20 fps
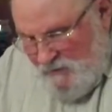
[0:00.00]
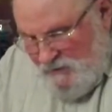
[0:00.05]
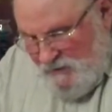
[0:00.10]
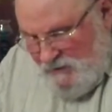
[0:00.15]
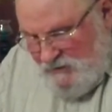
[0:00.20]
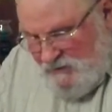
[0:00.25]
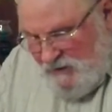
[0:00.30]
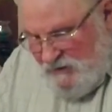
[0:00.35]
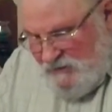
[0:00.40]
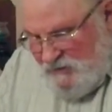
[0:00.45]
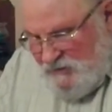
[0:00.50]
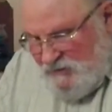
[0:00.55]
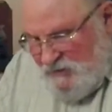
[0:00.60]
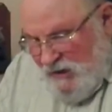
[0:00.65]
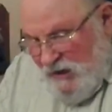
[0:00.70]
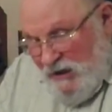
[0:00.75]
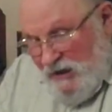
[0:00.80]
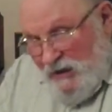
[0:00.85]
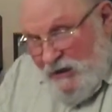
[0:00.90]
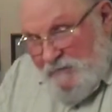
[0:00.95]
This
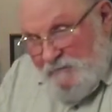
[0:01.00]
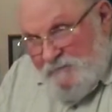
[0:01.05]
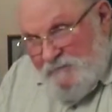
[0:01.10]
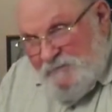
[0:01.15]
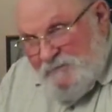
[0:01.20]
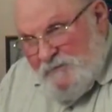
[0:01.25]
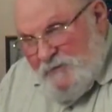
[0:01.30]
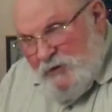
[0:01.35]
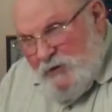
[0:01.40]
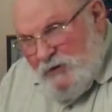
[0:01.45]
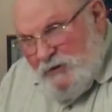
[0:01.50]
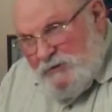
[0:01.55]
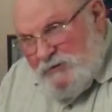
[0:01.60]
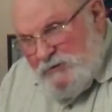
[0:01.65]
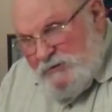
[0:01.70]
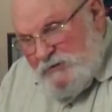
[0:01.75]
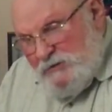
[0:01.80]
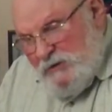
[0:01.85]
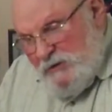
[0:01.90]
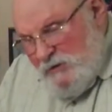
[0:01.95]
necessarily
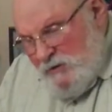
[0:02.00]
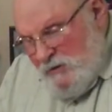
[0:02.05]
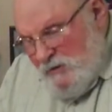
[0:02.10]
infers